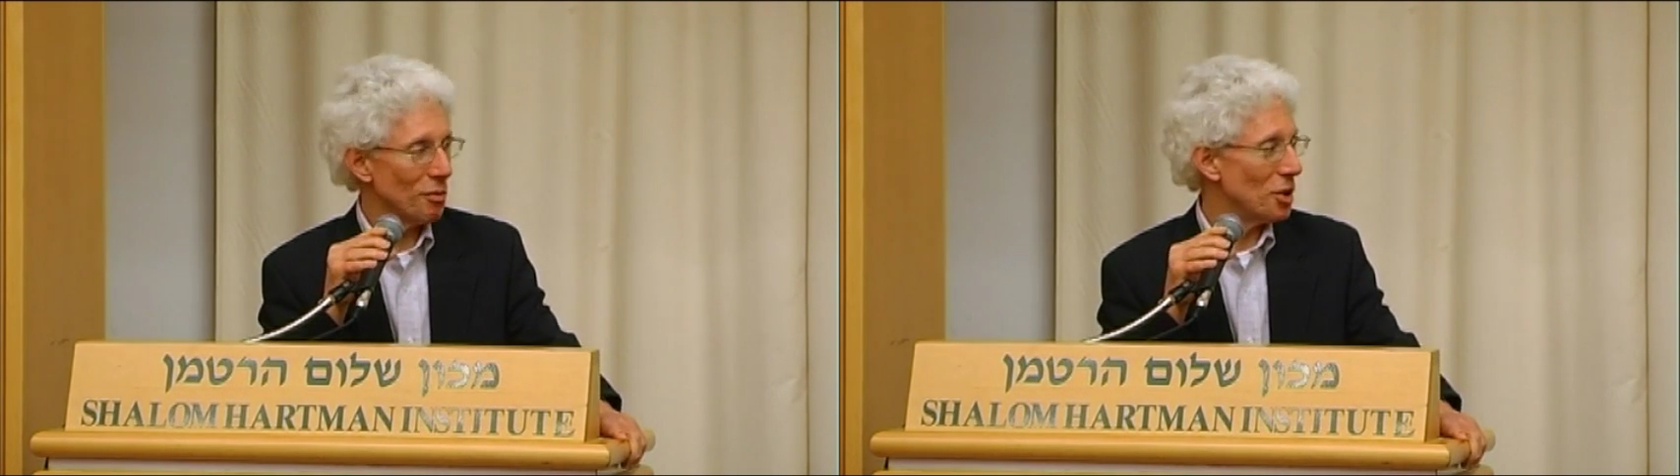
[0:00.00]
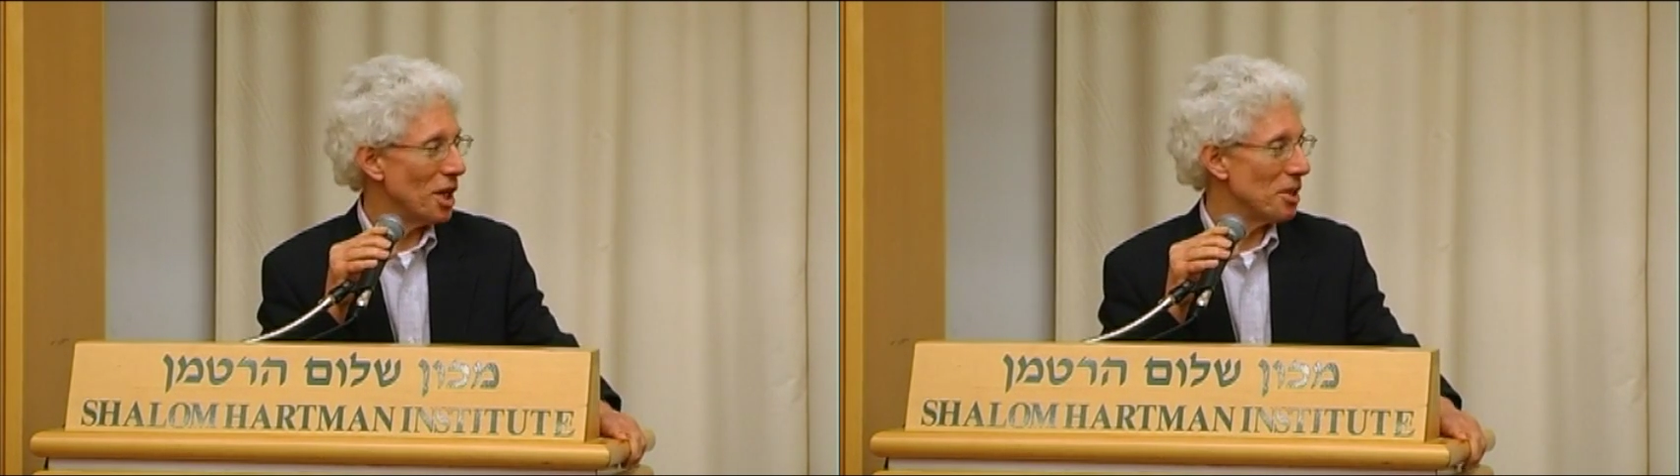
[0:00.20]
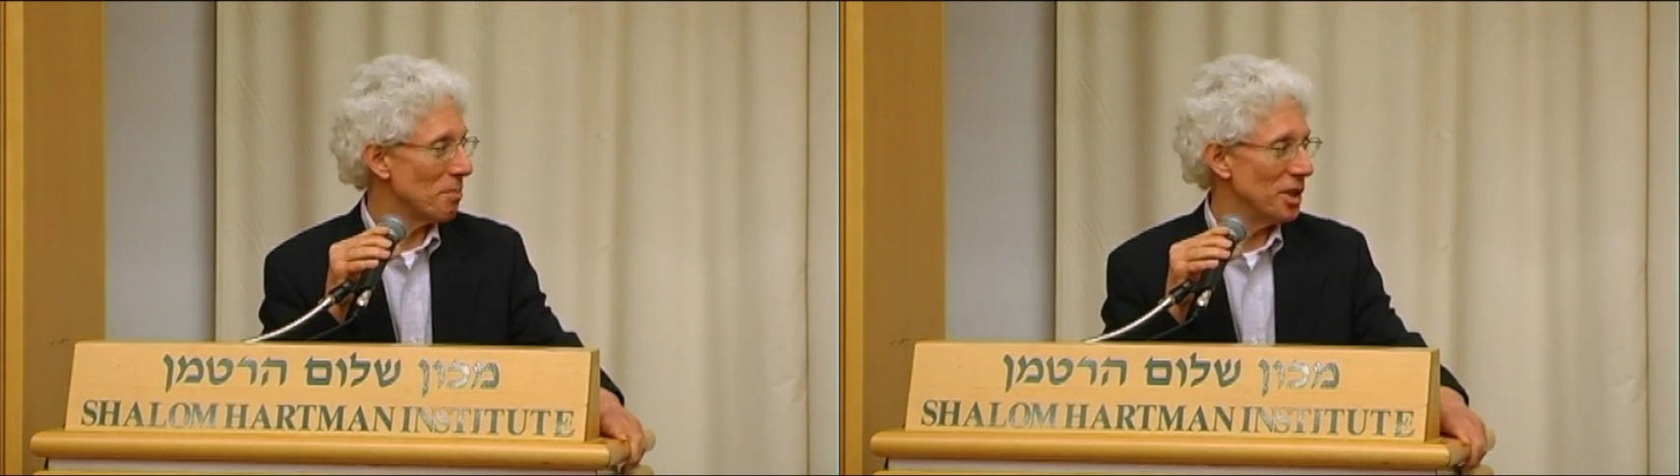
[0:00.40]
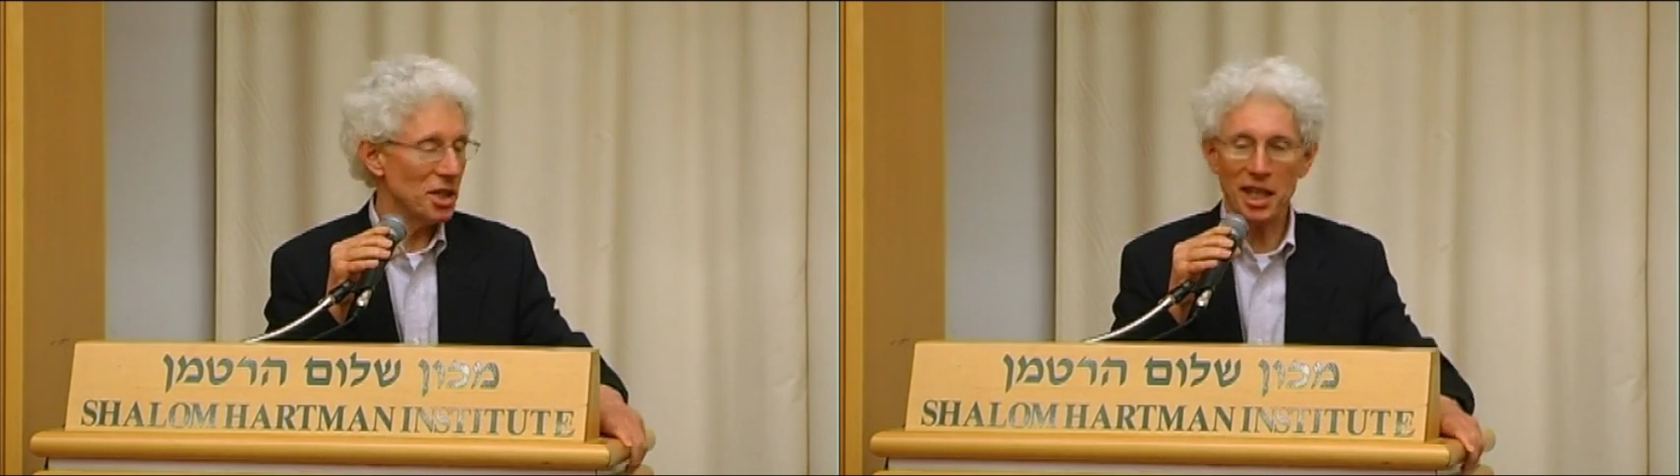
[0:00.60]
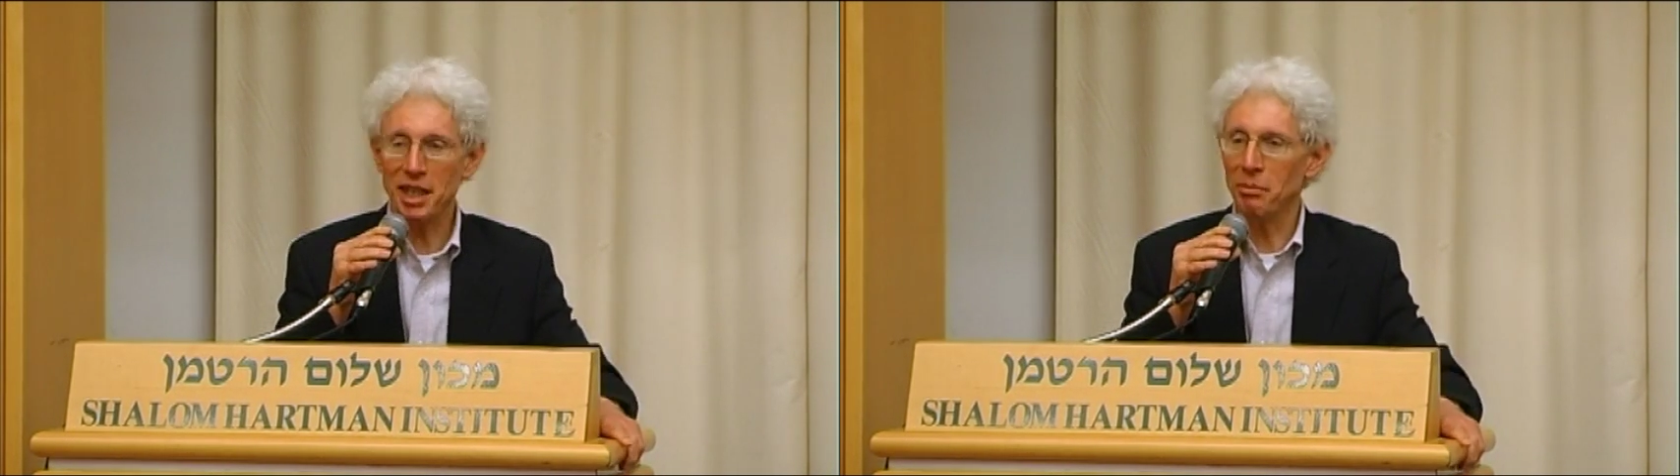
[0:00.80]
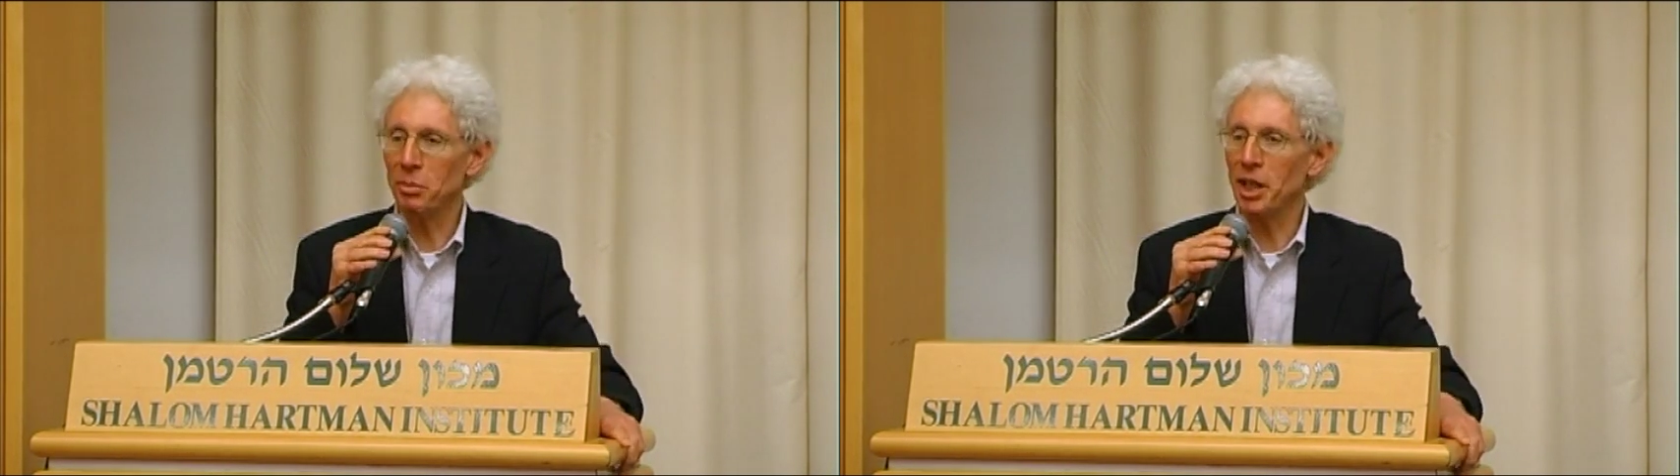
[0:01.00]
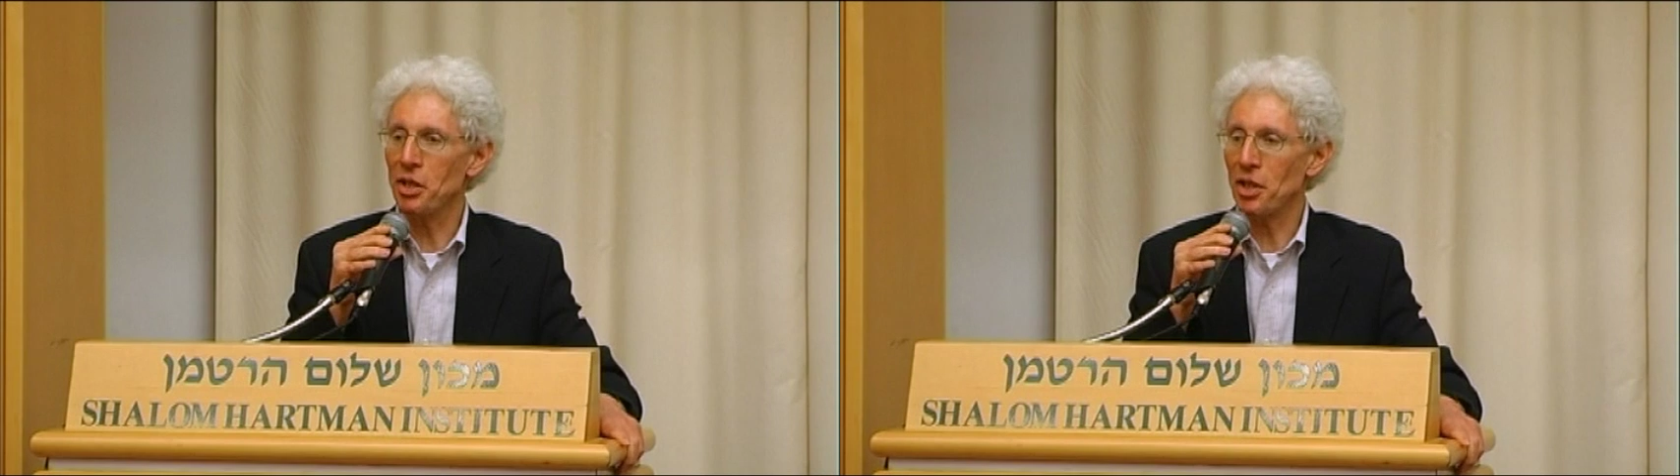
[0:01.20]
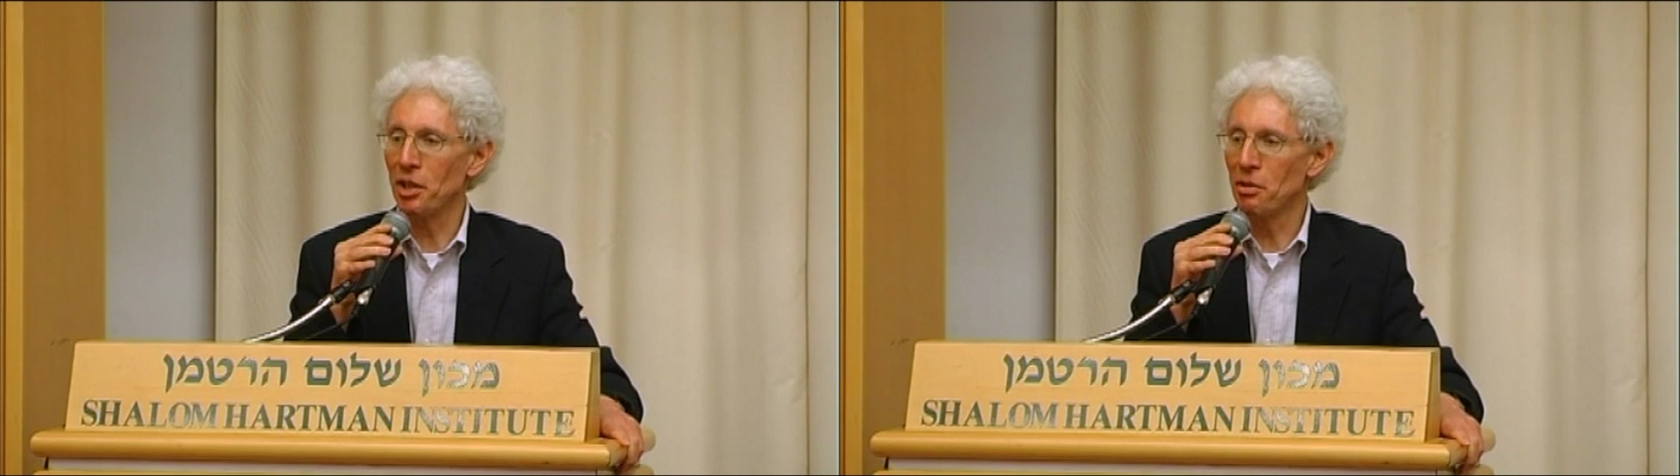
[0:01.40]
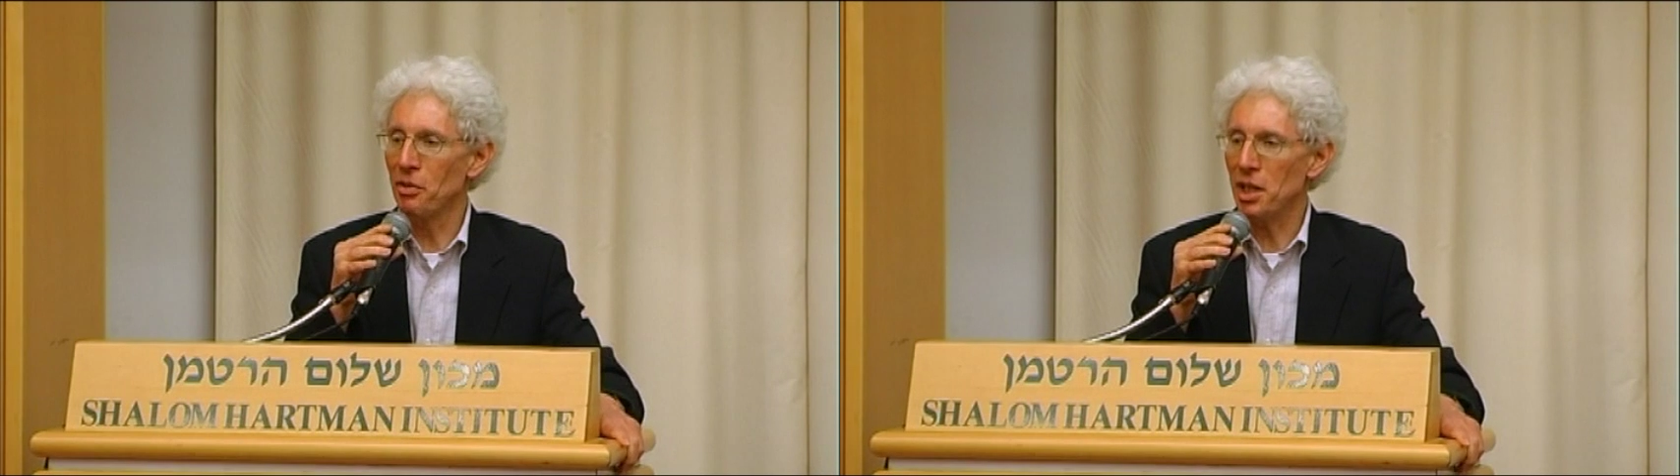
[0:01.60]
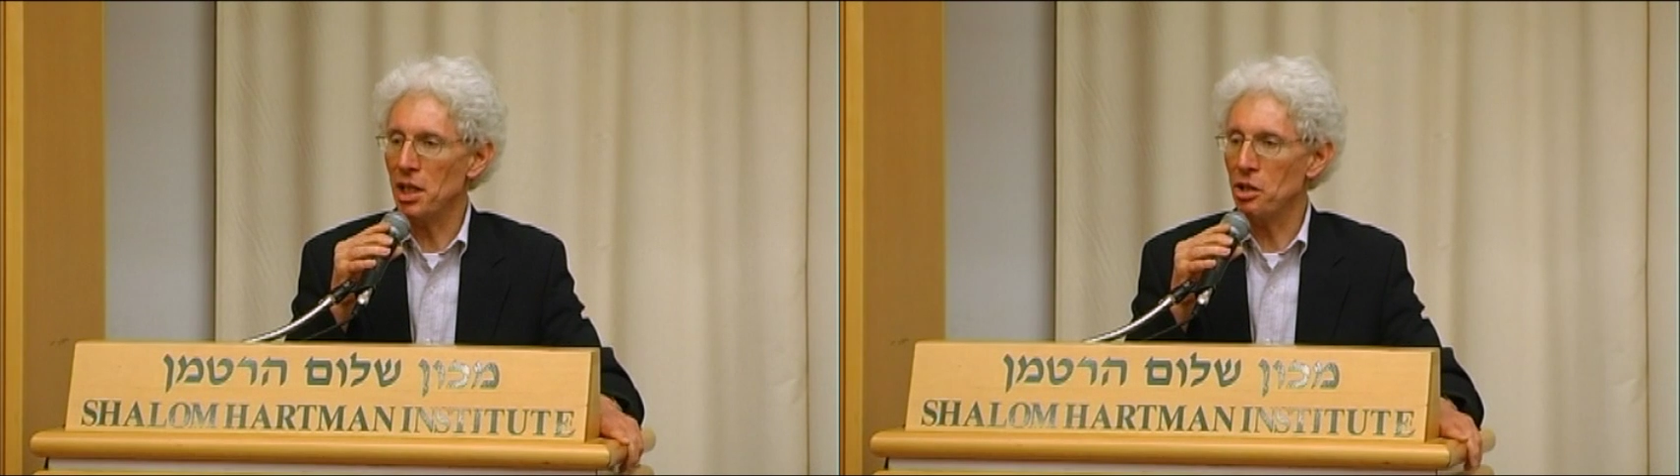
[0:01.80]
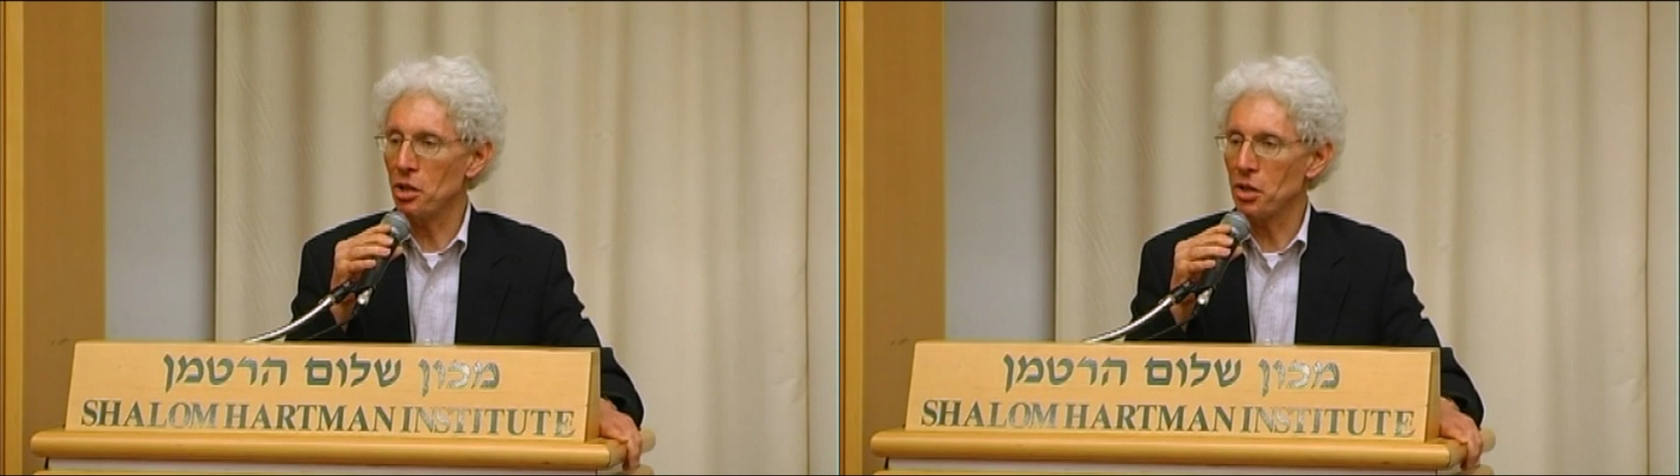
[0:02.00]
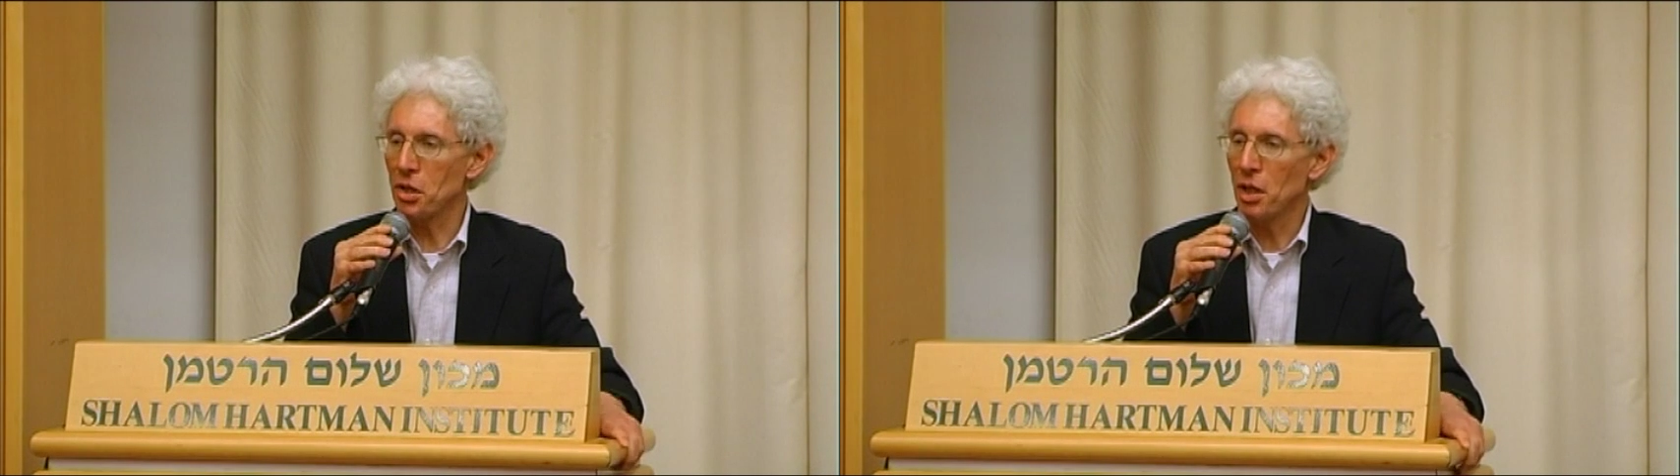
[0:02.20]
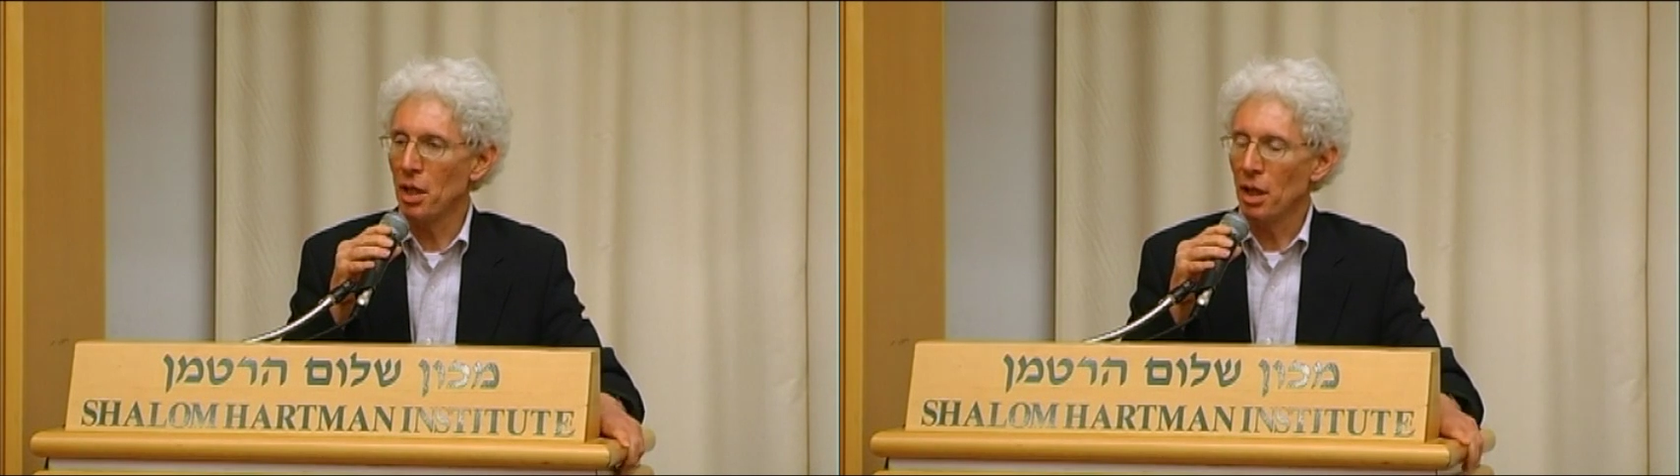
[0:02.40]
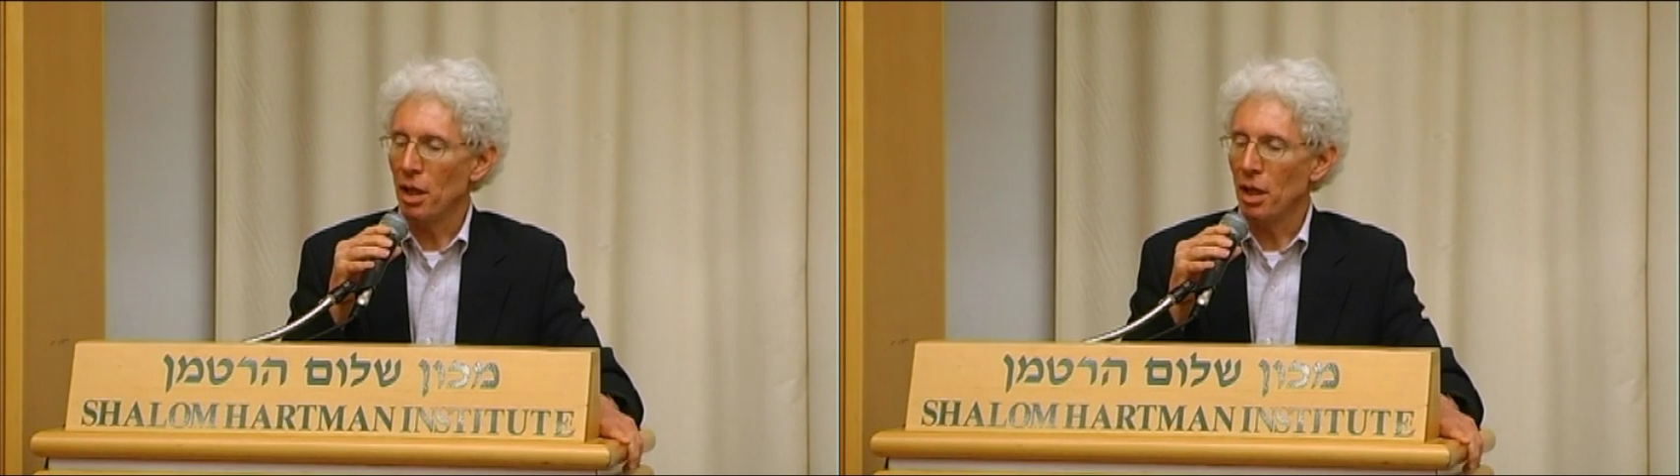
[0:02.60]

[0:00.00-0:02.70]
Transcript: which has been taking place under the aegis